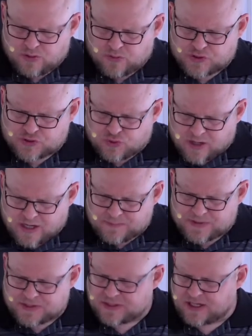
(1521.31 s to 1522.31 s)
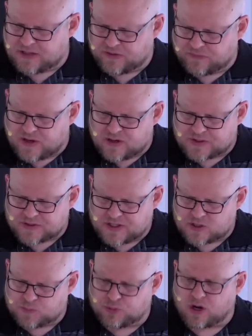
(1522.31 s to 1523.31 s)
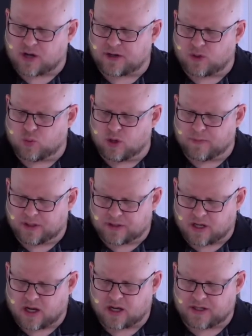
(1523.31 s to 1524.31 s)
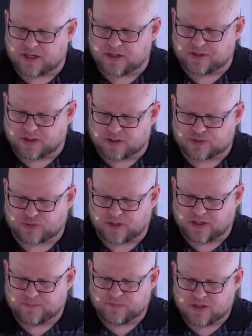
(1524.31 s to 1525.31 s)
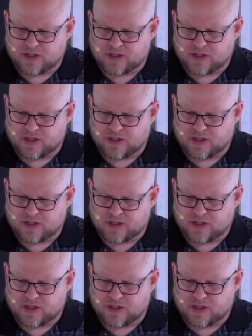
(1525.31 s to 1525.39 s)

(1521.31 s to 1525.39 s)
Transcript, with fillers: The scribes and the Pharisees brought a woman caught in adultery.